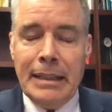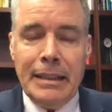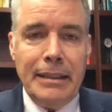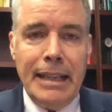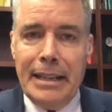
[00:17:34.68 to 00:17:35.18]

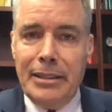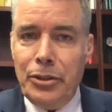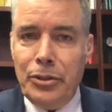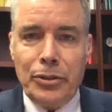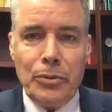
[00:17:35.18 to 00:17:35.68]
land
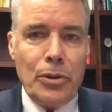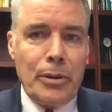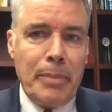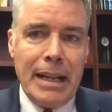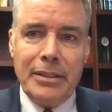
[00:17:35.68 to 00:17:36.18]
use to water
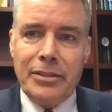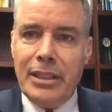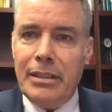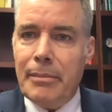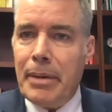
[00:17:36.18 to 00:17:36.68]

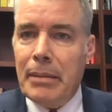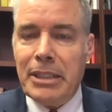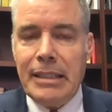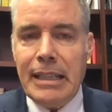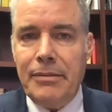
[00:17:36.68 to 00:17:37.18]
policy to public
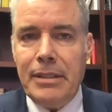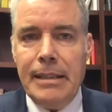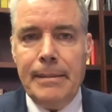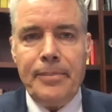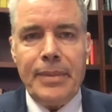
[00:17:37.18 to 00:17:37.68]
safety.
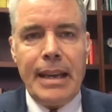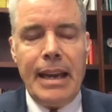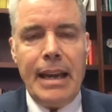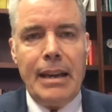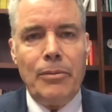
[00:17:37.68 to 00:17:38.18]

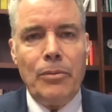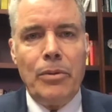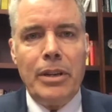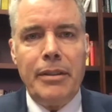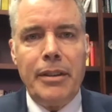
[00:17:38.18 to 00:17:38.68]
And
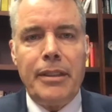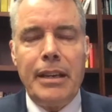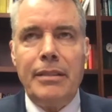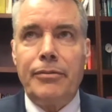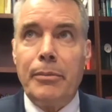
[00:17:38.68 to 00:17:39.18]
one of the
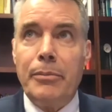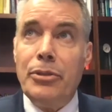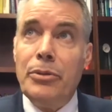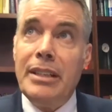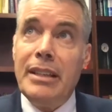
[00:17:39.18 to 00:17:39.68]
things from
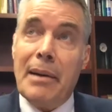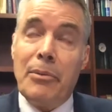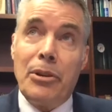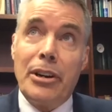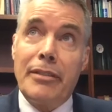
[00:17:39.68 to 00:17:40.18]
doing that
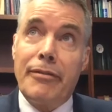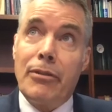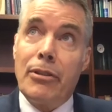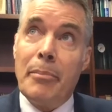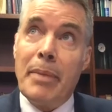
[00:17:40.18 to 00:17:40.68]
work
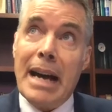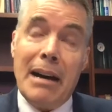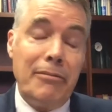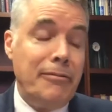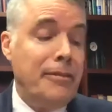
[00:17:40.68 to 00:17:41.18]
for
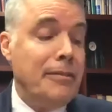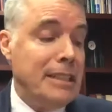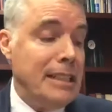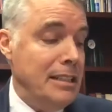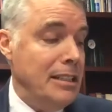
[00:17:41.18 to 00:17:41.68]
about
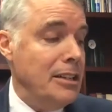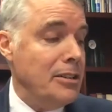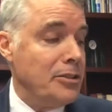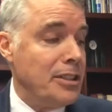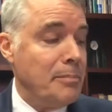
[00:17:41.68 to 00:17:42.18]
fifteen
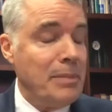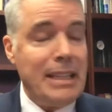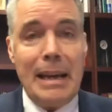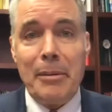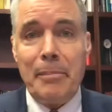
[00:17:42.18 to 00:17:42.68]
years that
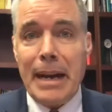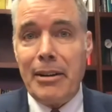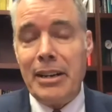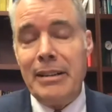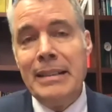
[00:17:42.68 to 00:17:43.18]
became
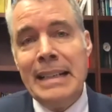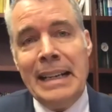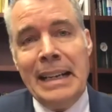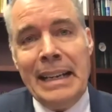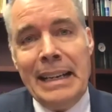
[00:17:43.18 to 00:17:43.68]
apparent
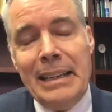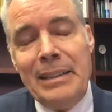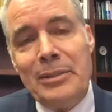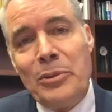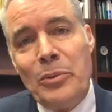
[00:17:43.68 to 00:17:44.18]

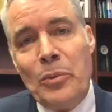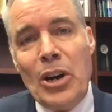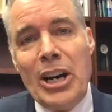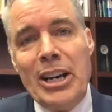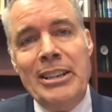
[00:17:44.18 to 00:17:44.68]
is
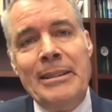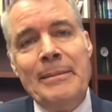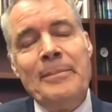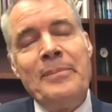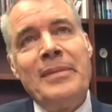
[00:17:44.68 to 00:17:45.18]
one,
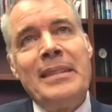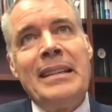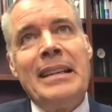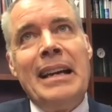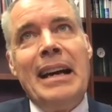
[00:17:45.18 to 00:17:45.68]

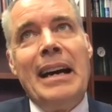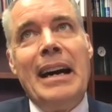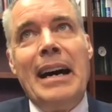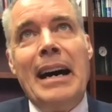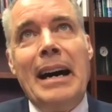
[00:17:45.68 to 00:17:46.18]

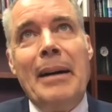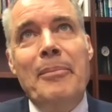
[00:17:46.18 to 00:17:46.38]
uh,